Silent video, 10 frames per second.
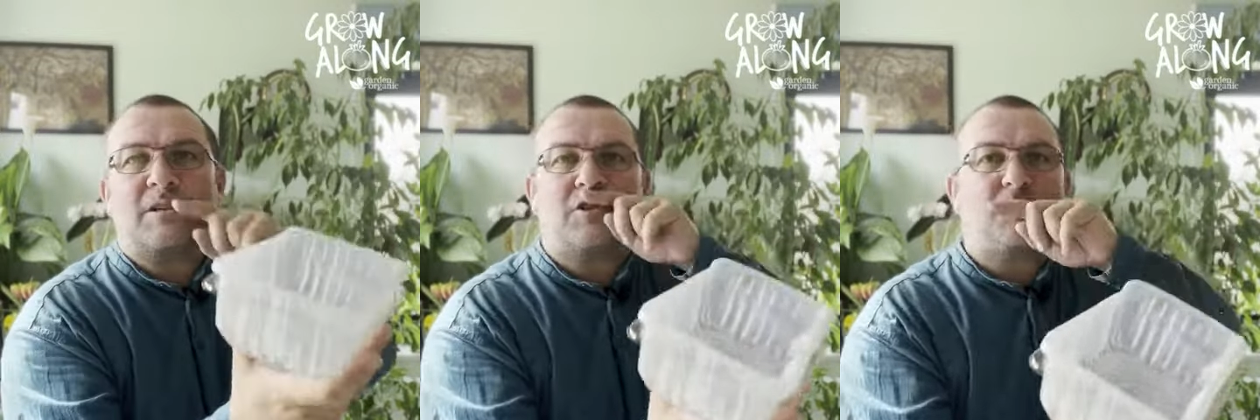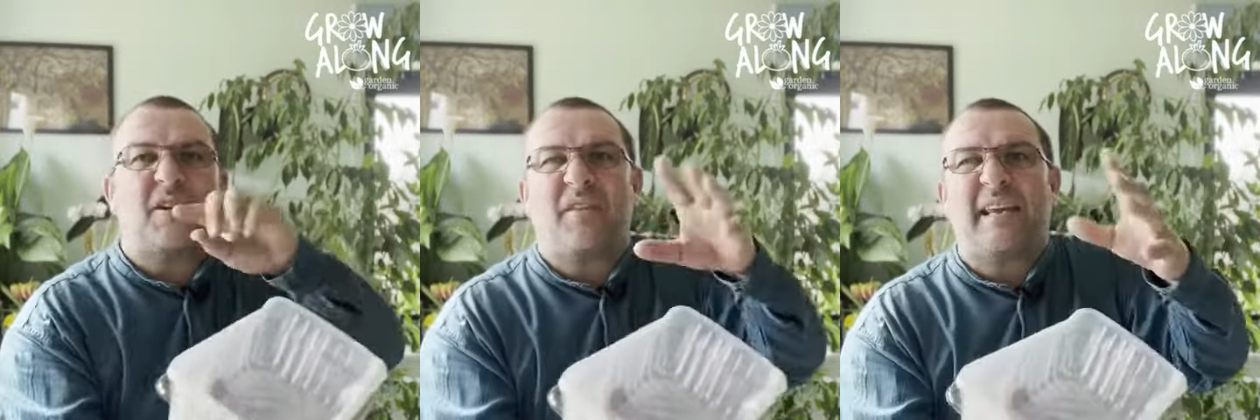It
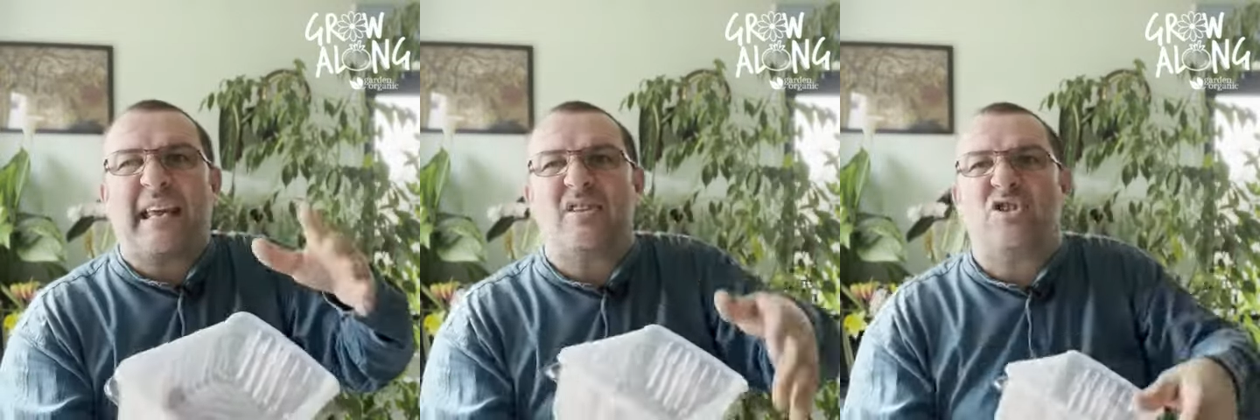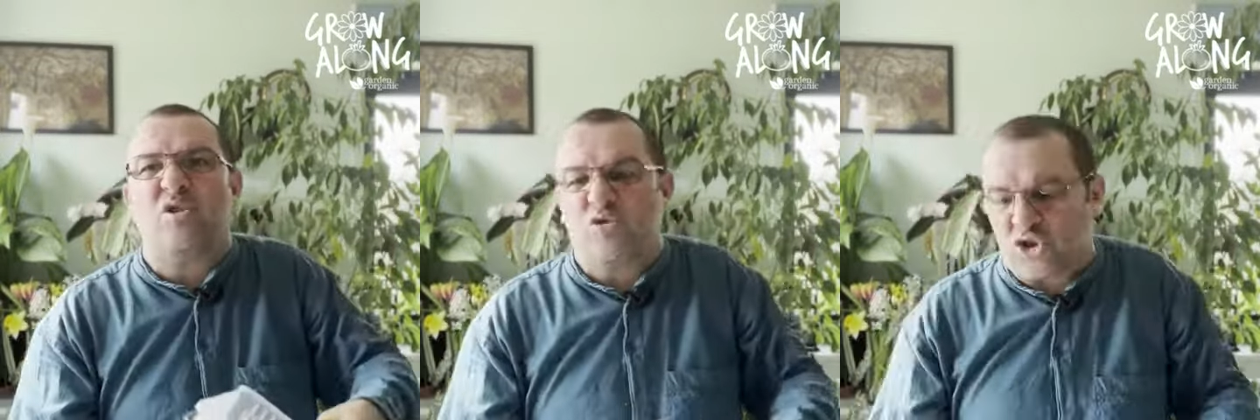stops anything getting
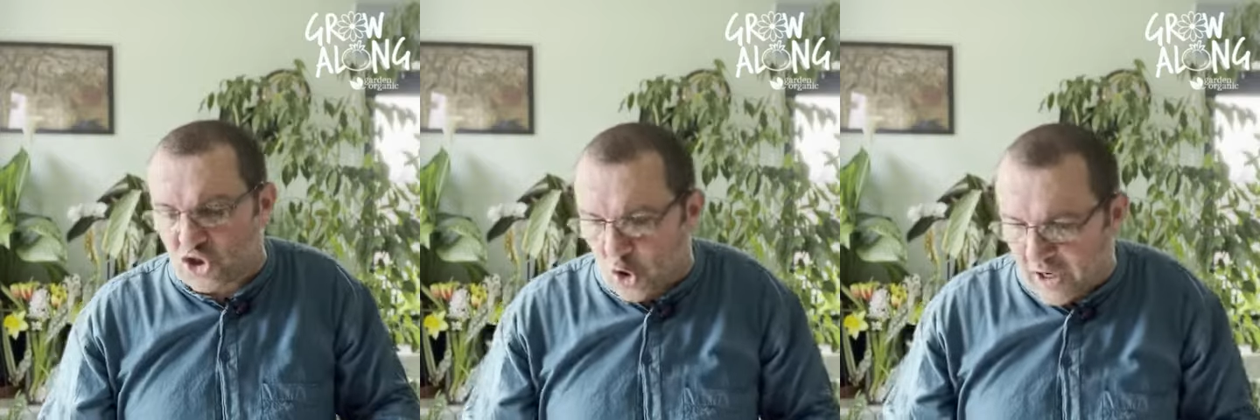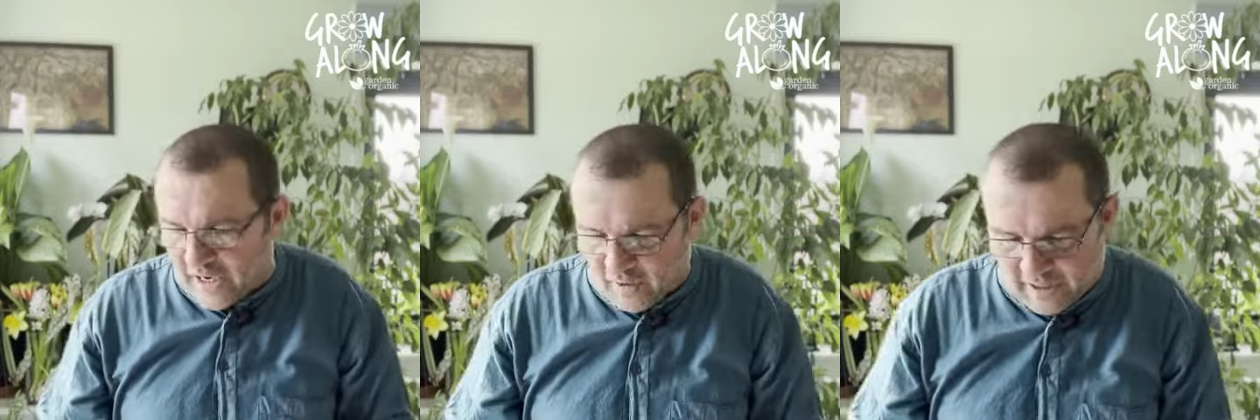too
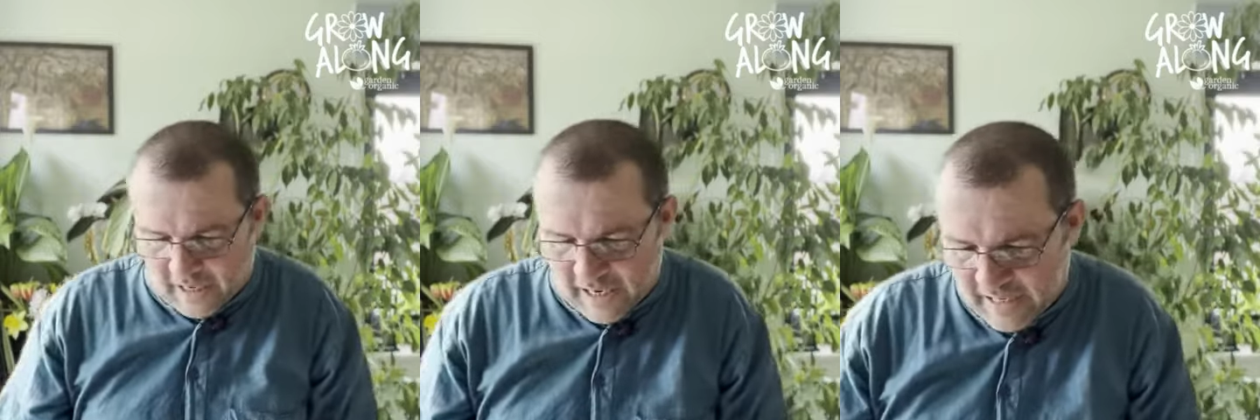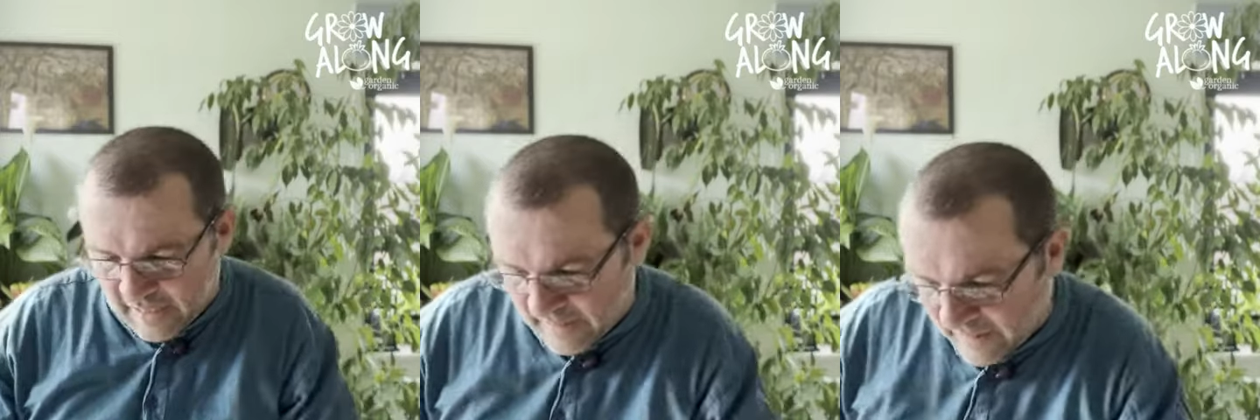soggy, okay?